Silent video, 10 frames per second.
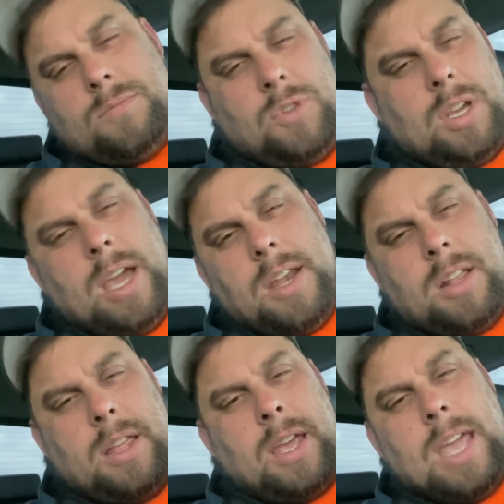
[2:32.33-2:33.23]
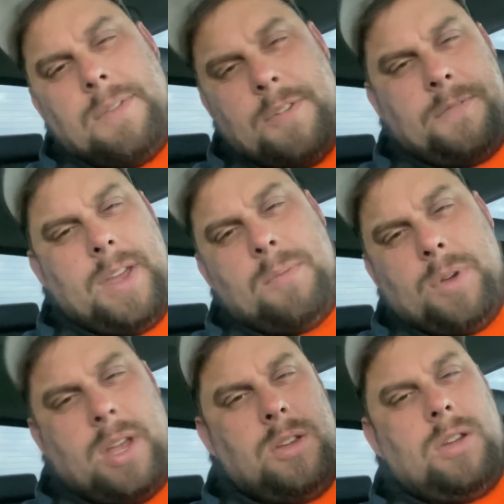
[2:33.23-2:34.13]
kind of like have a
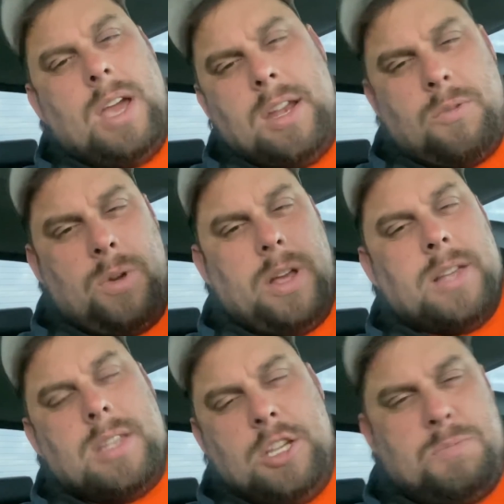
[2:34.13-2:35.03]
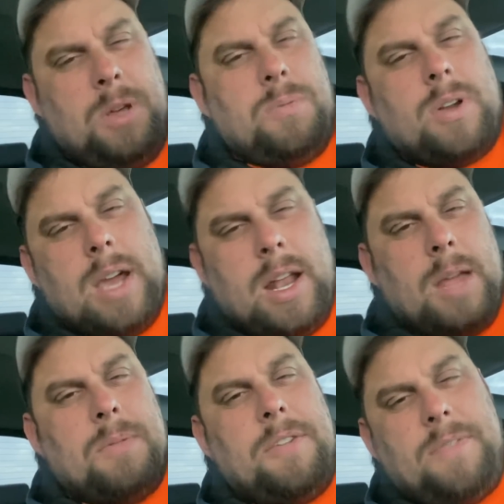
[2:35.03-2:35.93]
family, and you kind of realize that these people are kind of
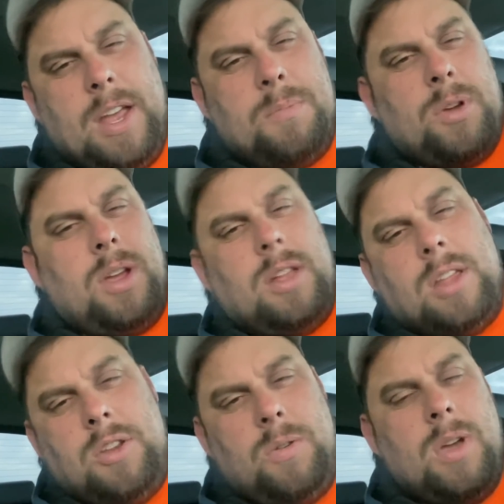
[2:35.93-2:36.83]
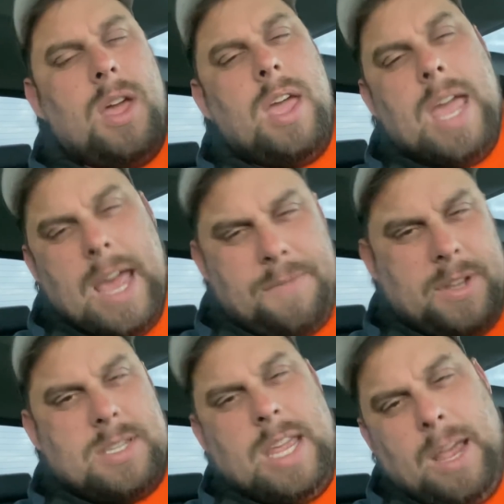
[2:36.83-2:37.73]
like my family. And then you have
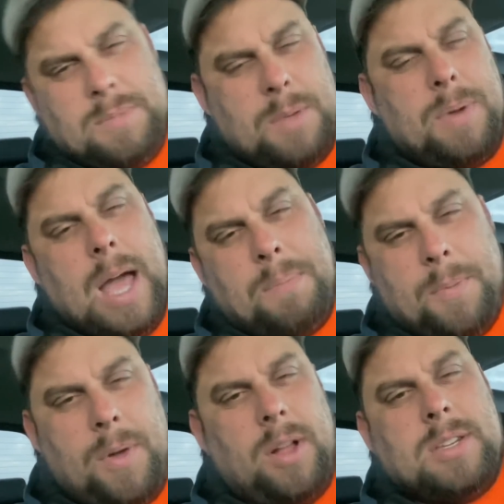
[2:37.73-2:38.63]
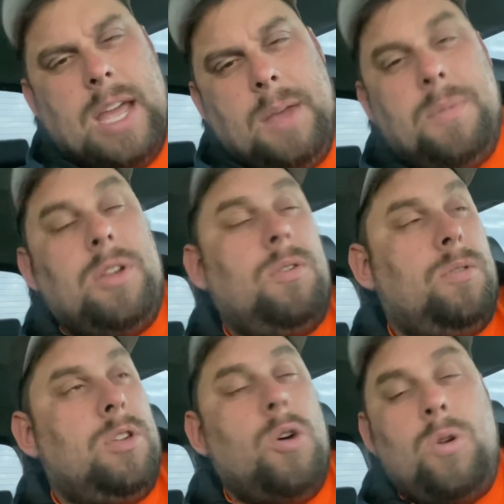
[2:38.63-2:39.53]
these names that pop up all the time, and
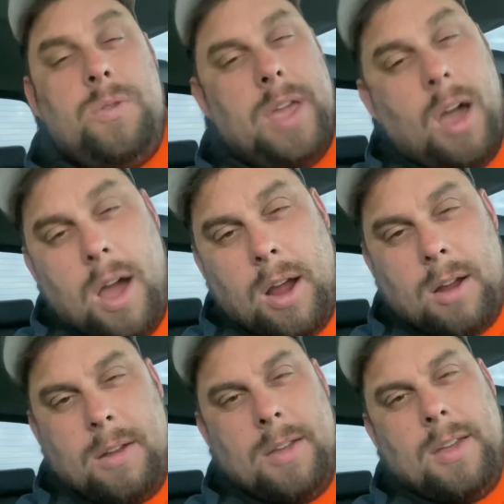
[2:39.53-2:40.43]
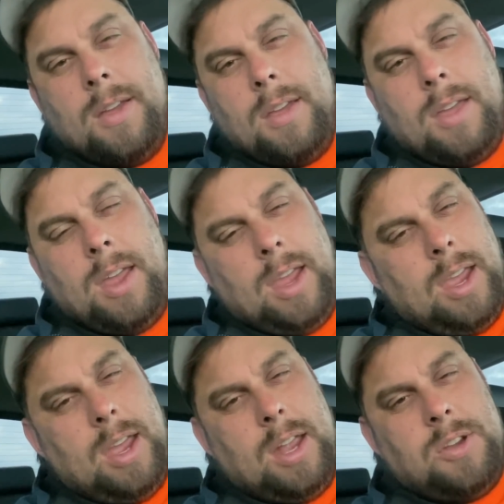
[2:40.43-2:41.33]
you know who they are.
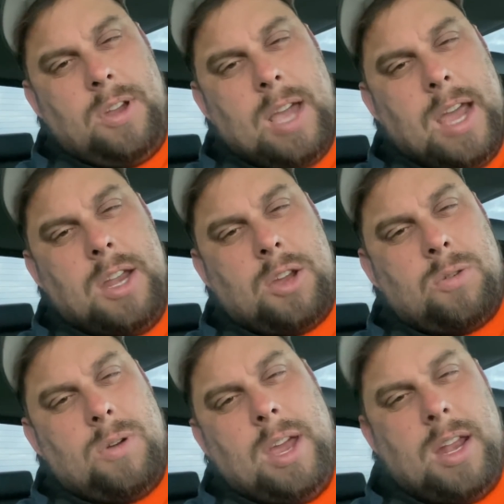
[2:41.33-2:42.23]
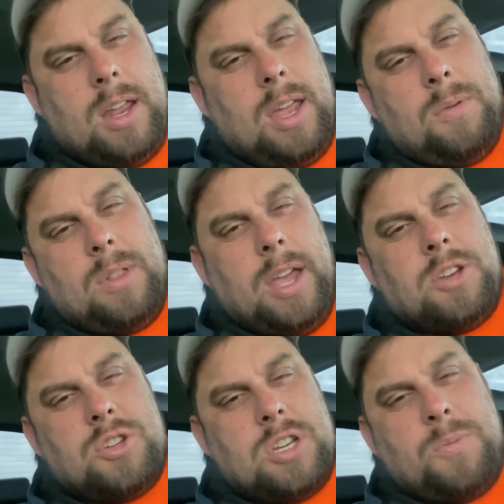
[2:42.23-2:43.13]
And you kind of create a
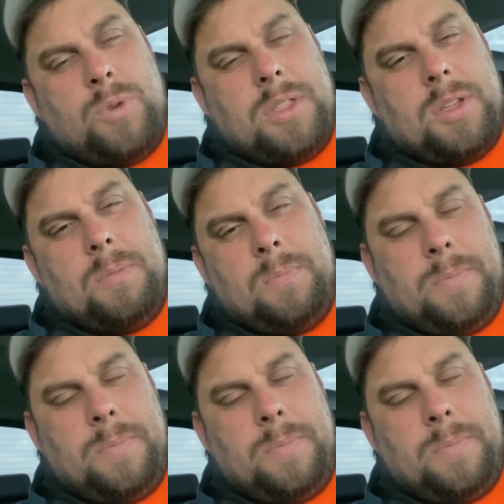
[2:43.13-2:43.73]
relationship with them